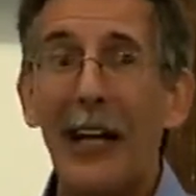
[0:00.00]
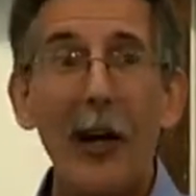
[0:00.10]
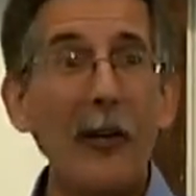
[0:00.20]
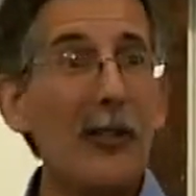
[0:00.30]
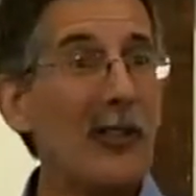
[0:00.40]

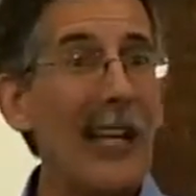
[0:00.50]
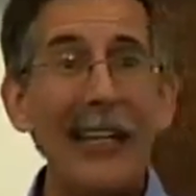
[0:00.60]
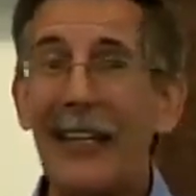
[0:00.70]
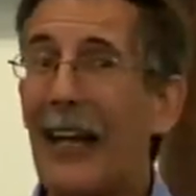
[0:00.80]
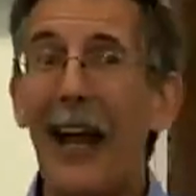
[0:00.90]
and
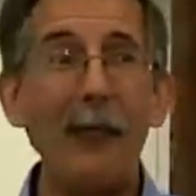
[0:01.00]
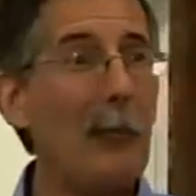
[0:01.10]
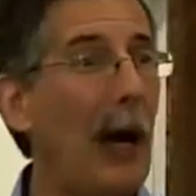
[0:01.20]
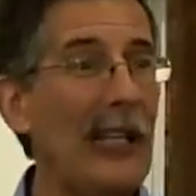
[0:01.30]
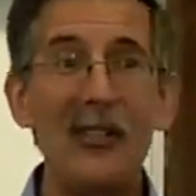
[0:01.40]
understanding that
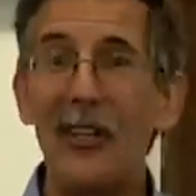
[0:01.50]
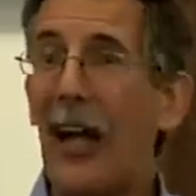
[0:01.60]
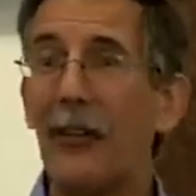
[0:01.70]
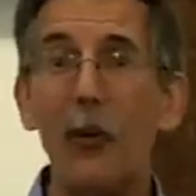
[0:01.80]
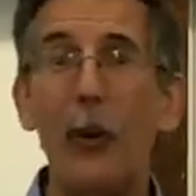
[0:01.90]
everybody's
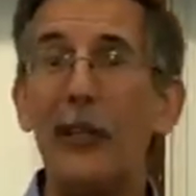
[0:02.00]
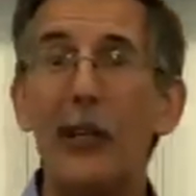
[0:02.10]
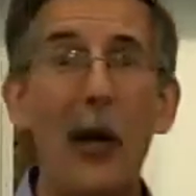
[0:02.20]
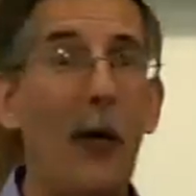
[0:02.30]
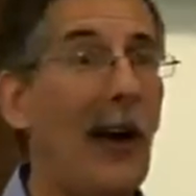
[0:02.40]
not going
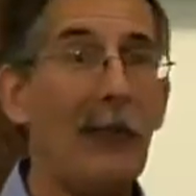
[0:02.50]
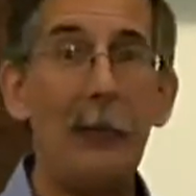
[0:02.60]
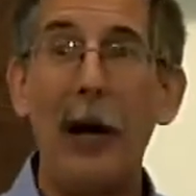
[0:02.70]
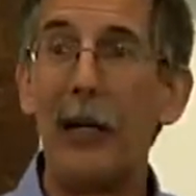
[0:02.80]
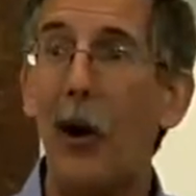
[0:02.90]
to know
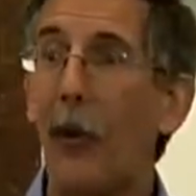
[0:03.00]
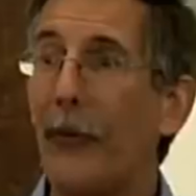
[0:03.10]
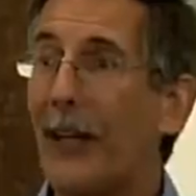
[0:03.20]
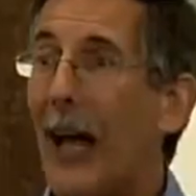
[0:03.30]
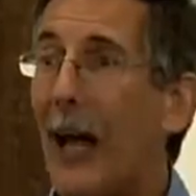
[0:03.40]
everybody
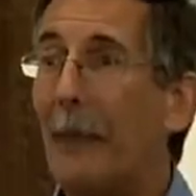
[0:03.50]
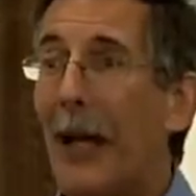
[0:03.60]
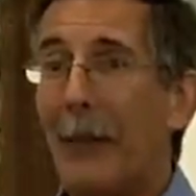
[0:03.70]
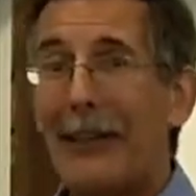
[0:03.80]
all the time,